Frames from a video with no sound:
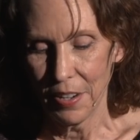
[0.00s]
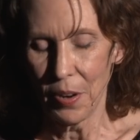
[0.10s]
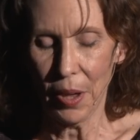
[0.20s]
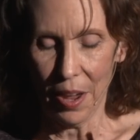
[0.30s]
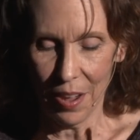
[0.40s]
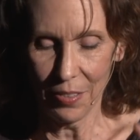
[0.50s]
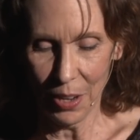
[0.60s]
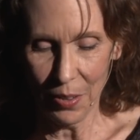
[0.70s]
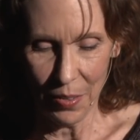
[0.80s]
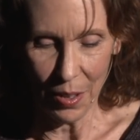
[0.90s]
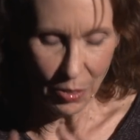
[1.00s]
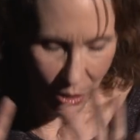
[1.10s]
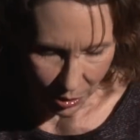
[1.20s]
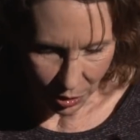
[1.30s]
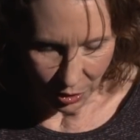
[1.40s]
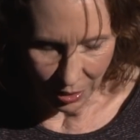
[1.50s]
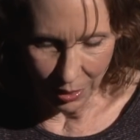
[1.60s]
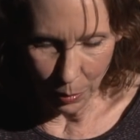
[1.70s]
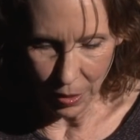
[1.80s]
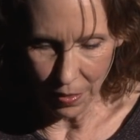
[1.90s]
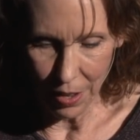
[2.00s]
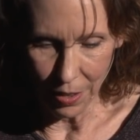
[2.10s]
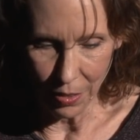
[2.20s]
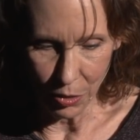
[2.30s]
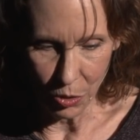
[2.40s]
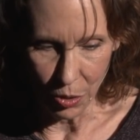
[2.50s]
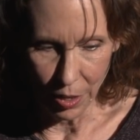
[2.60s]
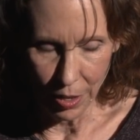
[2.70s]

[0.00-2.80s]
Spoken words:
okay, I'll tell you just a little bit of the end of the story